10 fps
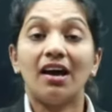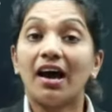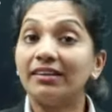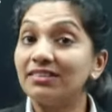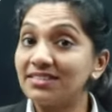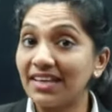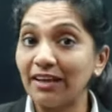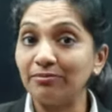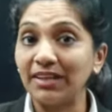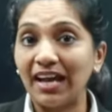At the
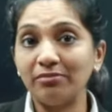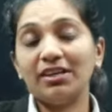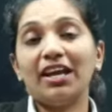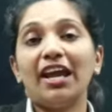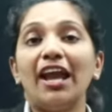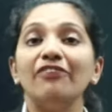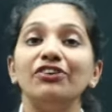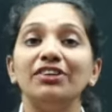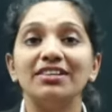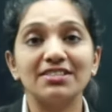same time, if
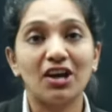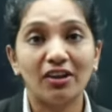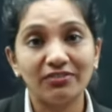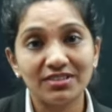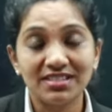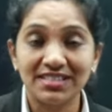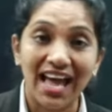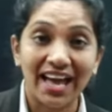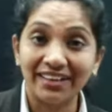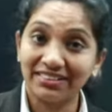you dissolve
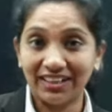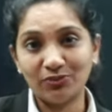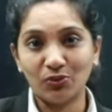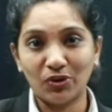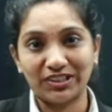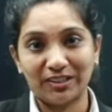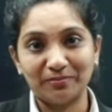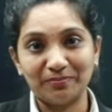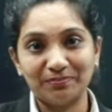sand in water,